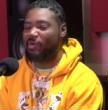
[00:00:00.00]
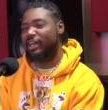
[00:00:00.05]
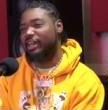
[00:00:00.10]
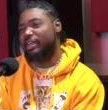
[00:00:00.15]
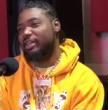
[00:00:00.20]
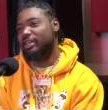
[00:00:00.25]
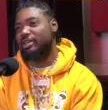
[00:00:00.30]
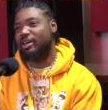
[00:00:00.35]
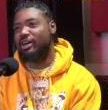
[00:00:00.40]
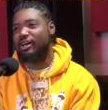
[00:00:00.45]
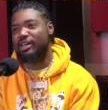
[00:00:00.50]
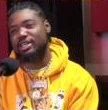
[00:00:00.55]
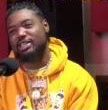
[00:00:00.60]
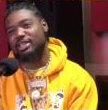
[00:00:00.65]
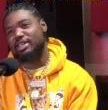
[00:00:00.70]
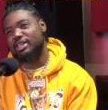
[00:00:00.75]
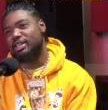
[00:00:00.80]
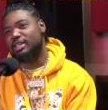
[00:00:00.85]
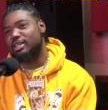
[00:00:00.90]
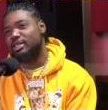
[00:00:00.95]
But you know,
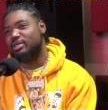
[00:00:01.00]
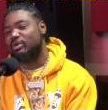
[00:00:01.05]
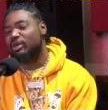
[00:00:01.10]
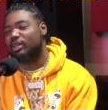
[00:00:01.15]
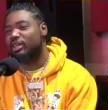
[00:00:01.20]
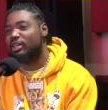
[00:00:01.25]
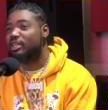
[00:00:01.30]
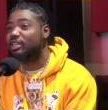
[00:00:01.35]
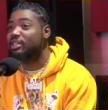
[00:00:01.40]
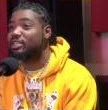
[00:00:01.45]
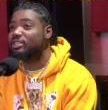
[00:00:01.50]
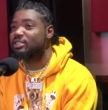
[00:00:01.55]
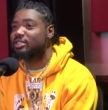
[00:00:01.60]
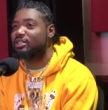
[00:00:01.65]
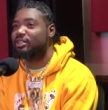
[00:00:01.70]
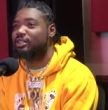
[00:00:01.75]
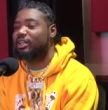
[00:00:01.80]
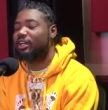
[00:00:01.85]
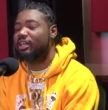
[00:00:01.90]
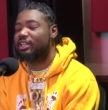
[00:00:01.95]
it, it is what it is
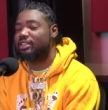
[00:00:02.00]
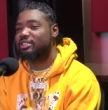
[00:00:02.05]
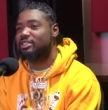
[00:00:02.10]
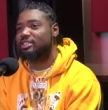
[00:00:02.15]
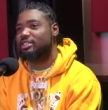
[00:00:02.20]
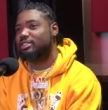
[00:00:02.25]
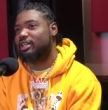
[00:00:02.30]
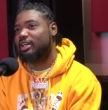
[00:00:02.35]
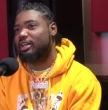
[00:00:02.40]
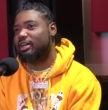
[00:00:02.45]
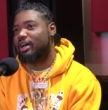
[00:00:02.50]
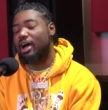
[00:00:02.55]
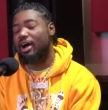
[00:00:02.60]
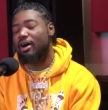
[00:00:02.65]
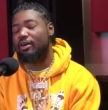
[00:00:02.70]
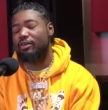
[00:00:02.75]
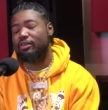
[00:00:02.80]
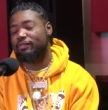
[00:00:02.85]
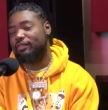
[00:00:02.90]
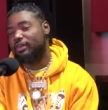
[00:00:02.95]
though. Like it's just like I
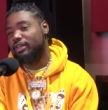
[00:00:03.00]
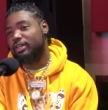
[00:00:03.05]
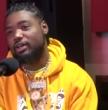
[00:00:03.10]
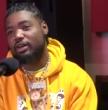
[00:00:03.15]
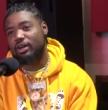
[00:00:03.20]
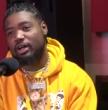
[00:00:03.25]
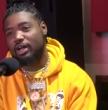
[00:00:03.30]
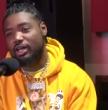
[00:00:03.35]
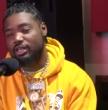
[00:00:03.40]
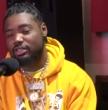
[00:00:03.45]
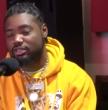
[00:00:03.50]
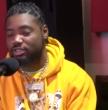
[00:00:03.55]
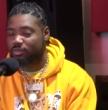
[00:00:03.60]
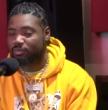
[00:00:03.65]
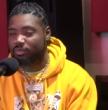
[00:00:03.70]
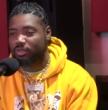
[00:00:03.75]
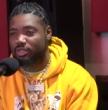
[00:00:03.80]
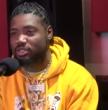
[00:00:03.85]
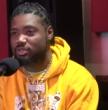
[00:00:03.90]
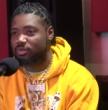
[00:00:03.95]
don't even care. I ain't
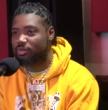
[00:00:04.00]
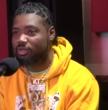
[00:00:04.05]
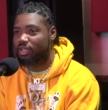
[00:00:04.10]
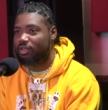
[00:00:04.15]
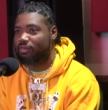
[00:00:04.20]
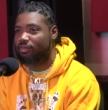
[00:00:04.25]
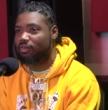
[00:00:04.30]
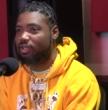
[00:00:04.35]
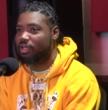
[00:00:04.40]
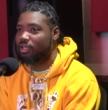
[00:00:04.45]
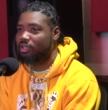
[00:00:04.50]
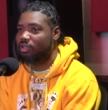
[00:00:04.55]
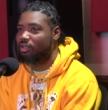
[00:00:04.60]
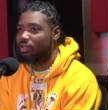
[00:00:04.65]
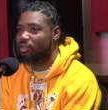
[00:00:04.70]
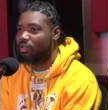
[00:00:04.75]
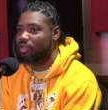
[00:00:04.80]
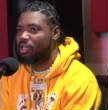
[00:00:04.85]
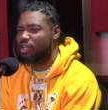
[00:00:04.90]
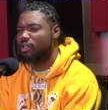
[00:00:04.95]
tripping. It's whatever. Like you
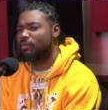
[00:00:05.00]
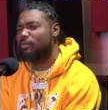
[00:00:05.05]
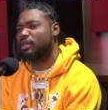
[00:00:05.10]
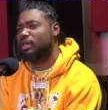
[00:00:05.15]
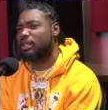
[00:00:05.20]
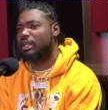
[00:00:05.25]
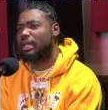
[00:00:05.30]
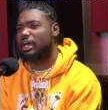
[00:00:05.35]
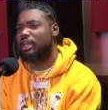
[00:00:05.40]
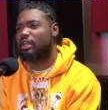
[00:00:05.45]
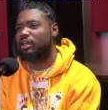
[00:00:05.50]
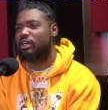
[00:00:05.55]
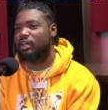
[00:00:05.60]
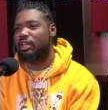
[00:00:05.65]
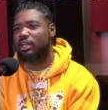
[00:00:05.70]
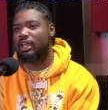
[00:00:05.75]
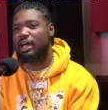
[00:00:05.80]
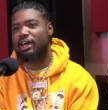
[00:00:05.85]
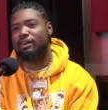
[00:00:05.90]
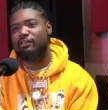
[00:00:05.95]
know, and it'd be a lot of
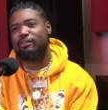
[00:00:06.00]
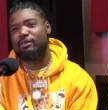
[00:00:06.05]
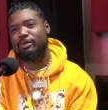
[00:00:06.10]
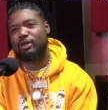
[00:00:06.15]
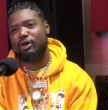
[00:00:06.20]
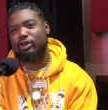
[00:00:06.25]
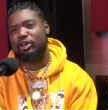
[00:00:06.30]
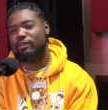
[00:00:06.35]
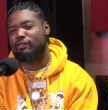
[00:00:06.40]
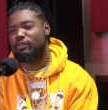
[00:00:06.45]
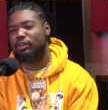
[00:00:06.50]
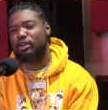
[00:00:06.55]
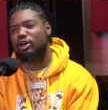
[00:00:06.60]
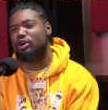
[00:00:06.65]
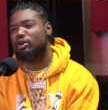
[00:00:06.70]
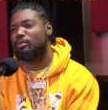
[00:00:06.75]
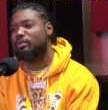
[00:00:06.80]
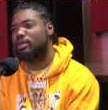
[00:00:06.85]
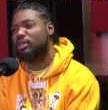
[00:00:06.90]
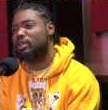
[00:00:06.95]
a lot of them don't even
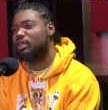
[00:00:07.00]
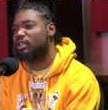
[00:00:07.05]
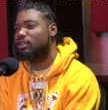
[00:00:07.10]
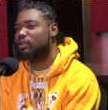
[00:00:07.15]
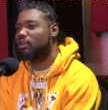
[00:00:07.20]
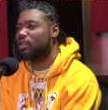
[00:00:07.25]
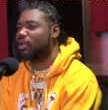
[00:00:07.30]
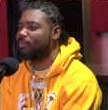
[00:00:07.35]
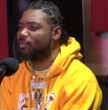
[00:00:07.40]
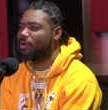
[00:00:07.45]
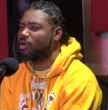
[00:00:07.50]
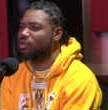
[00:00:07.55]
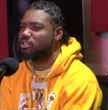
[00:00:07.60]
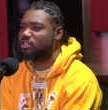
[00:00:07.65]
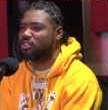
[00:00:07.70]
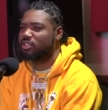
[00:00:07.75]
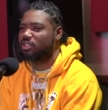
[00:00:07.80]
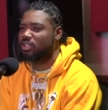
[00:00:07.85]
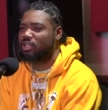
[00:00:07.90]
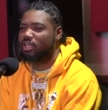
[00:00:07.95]
know me either. Like
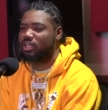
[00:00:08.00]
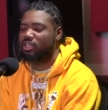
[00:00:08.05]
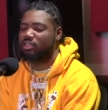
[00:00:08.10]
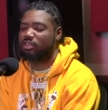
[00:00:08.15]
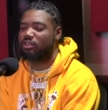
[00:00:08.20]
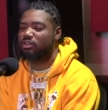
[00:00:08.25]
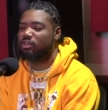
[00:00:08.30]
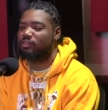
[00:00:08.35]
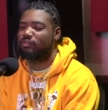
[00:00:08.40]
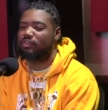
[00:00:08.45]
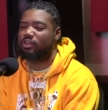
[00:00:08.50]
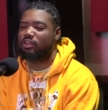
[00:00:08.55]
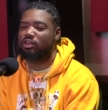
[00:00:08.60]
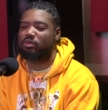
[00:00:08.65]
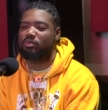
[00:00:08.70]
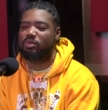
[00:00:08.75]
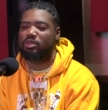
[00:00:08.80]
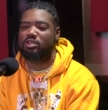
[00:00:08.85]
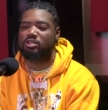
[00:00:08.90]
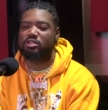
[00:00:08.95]
personally, like yeah. you don't even
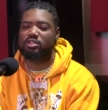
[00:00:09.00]
know me.